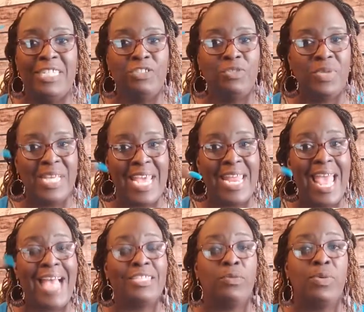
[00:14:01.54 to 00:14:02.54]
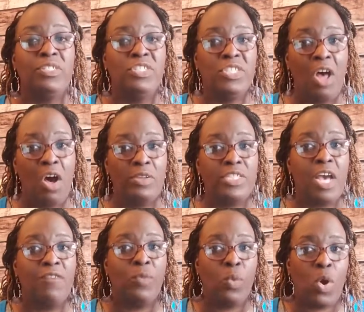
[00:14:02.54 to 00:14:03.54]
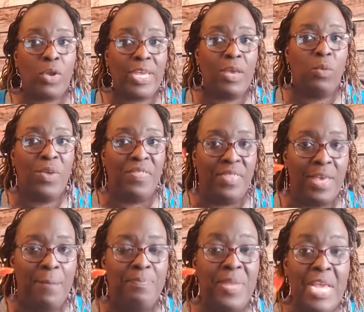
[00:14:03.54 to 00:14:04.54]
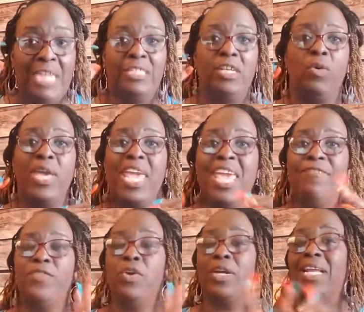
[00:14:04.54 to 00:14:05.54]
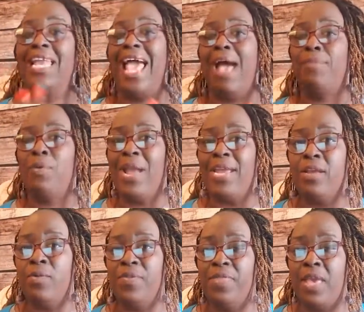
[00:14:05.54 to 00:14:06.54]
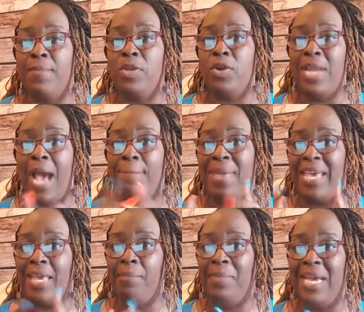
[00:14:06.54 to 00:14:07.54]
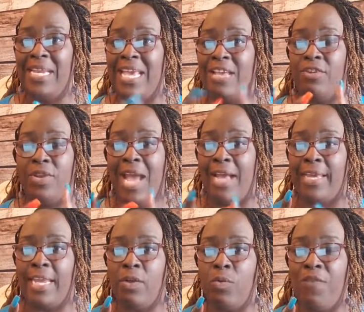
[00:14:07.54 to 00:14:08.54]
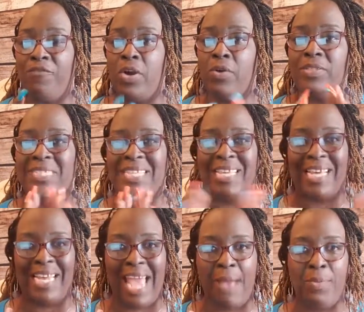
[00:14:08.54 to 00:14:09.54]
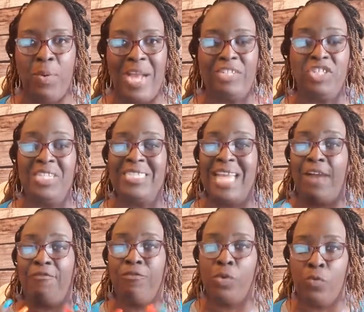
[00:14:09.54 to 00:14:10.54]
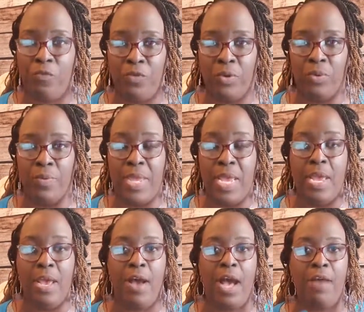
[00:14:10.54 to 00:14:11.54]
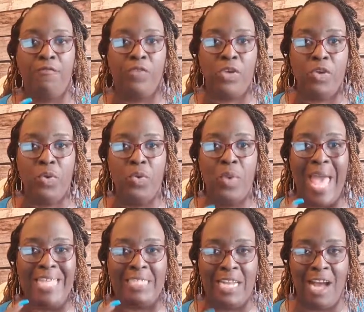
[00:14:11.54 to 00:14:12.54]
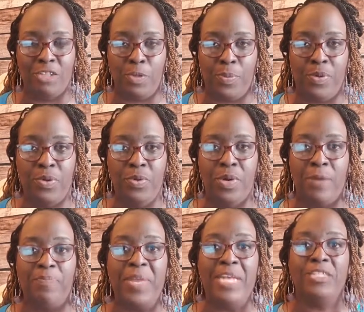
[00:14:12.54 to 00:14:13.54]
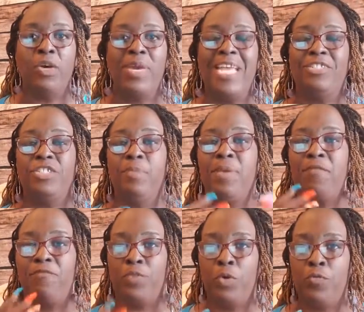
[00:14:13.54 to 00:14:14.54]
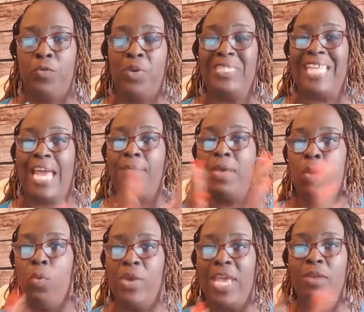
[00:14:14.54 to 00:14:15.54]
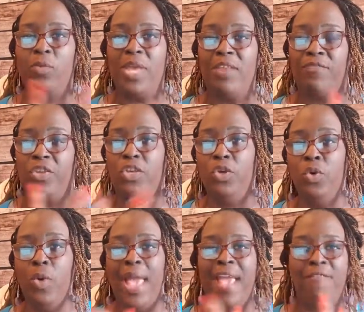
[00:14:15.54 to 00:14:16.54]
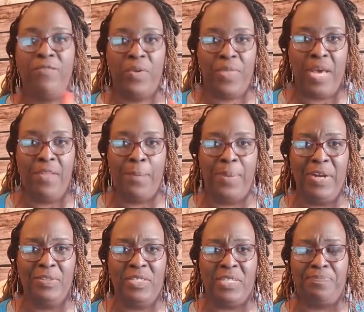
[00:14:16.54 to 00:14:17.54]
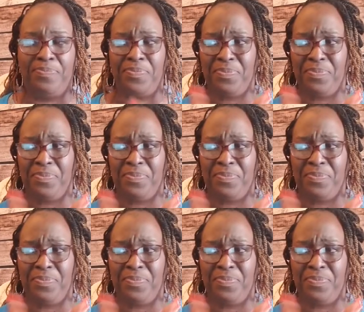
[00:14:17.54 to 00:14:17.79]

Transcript: did you get as a result of working with them? So if you're collaborating with them, you're not making money and you're not getting referrals, then the collaboration is not fruitful. Uh, for you as an entrepreneur. So it should be fruitful. It's got to be a win-win for you and for the other person.